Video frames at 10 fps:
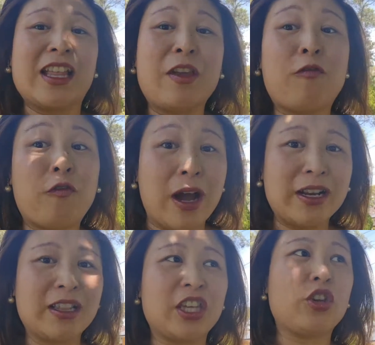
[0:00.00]
then
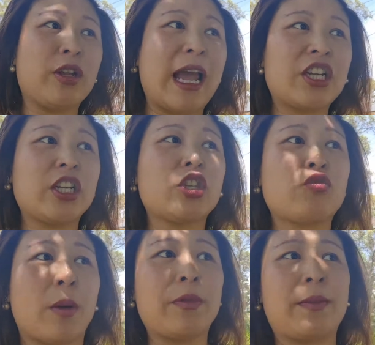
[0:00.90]
finally you can actually
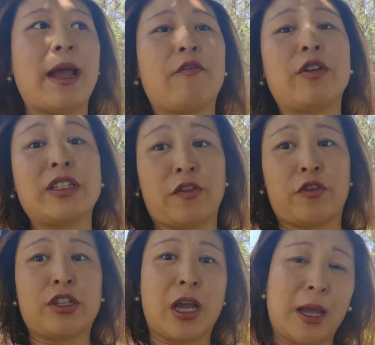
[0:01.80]
swap them out for a
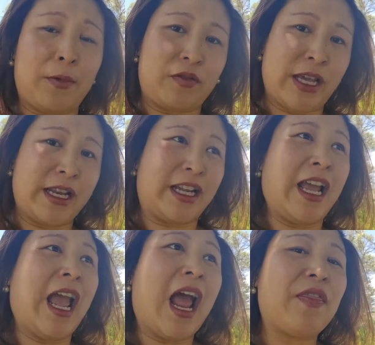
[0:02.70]
different type of tenant,
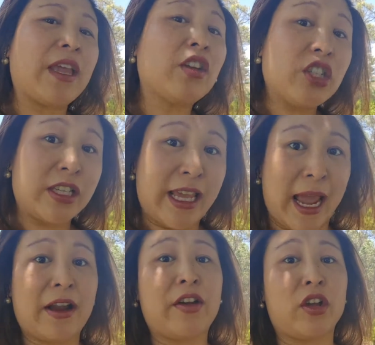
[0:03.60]
and they could just
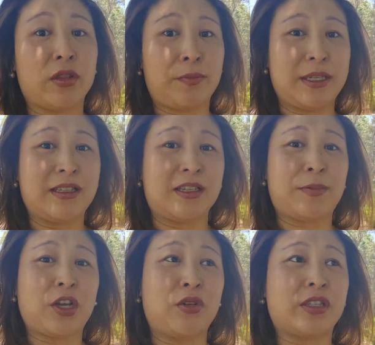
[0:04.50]
carry on the business
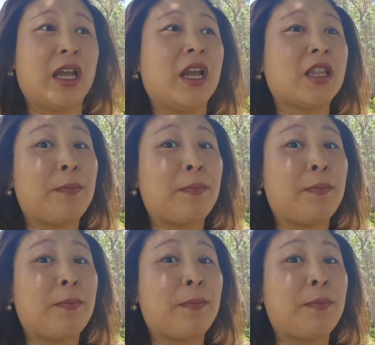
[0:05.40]
because the